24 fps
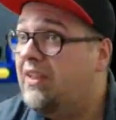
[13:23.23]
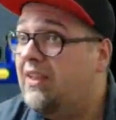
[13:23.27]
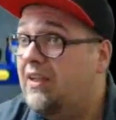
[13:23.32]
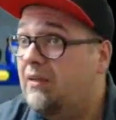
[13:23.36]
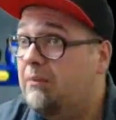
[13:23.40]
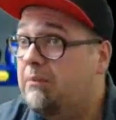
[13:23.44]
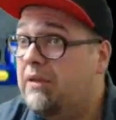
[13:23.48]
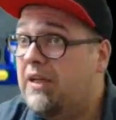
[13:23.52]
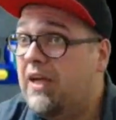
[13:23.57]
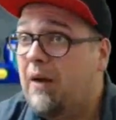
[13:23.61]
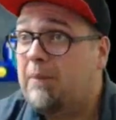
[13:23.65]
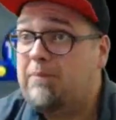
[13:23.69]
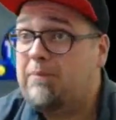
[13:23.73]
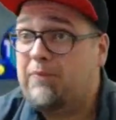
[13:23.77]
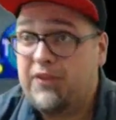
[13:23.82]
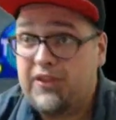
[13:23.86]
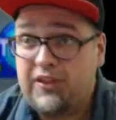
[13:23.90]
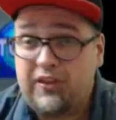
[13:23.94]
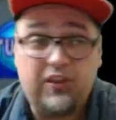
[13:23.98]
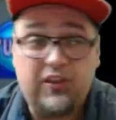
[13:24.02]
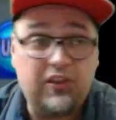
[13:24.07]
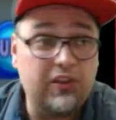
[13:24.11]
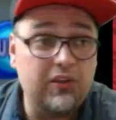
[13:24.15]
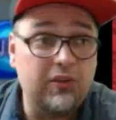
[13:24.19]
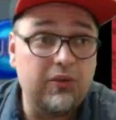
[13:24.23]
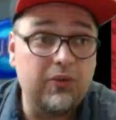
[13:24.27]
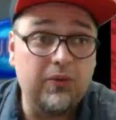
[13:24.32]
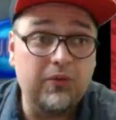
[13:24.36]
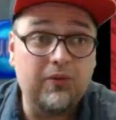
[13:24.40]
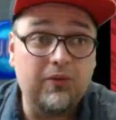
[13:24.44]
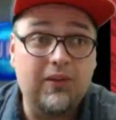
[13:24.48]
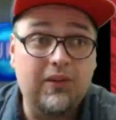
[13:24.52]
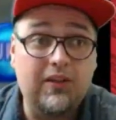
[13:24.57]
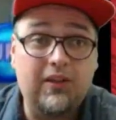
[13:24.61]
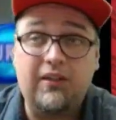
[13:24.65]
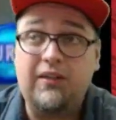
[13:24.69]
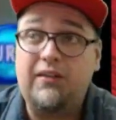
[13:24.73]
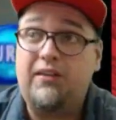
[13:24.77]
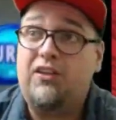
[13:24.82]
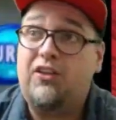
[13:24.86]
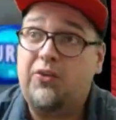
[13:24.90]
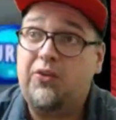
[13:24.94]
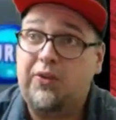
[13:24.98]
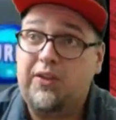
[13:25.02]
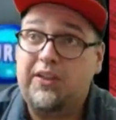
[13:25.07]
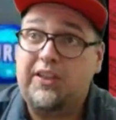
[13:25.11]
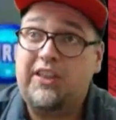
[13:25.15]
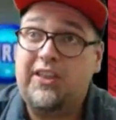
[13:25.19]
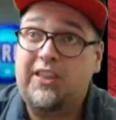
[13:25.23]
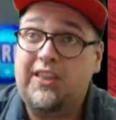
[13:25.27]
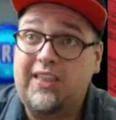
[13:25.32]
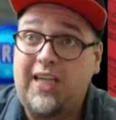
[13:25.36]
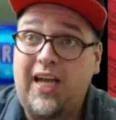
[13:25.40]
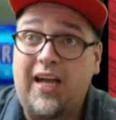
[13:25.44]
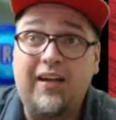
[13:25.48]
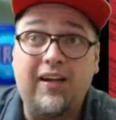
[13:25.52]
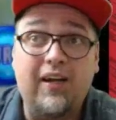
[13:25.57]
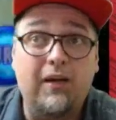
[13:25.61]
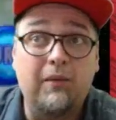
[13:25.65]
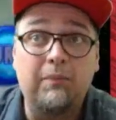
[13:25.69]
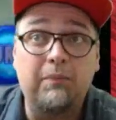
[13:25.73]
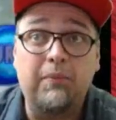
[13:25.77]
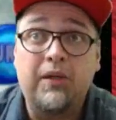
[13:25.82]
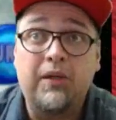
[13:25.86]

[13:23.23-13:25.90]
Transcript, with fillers: going to be up to you and your setup.